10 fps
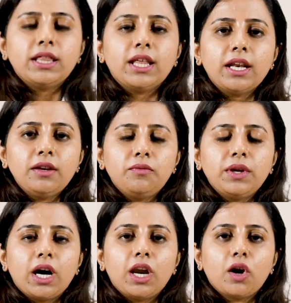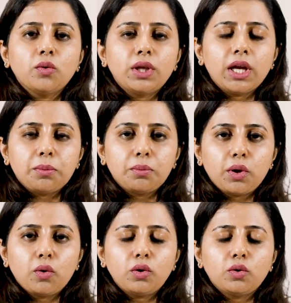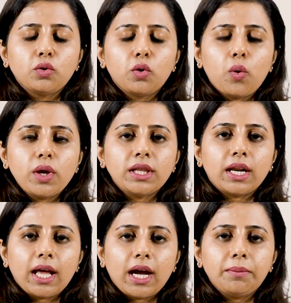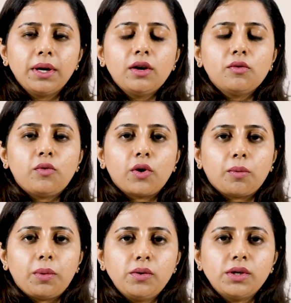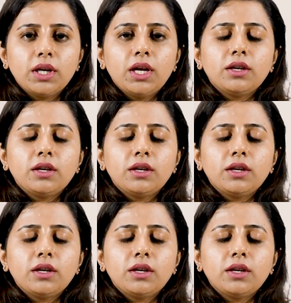Then we allow the embryo to grow in the lab for about